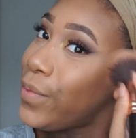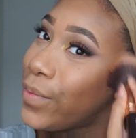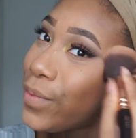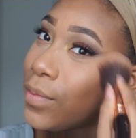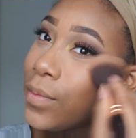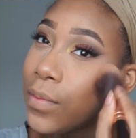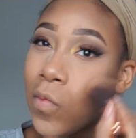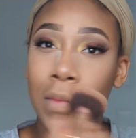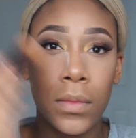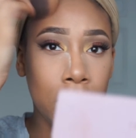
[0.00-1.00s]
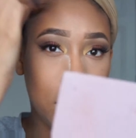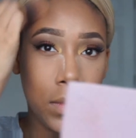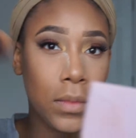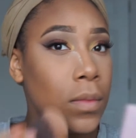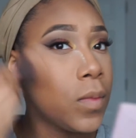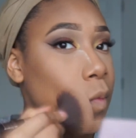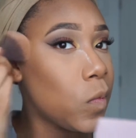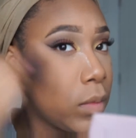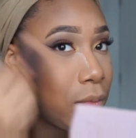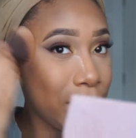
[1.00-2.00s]
Pro palette.
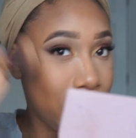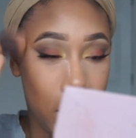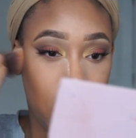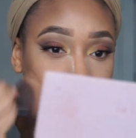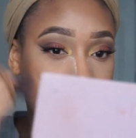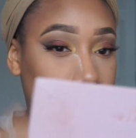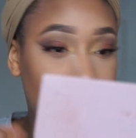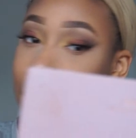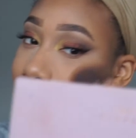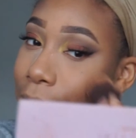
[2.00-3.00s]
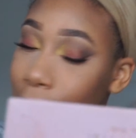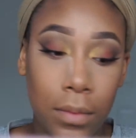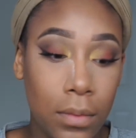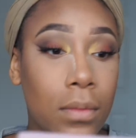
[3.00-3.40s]
So I used the shade that I showed you,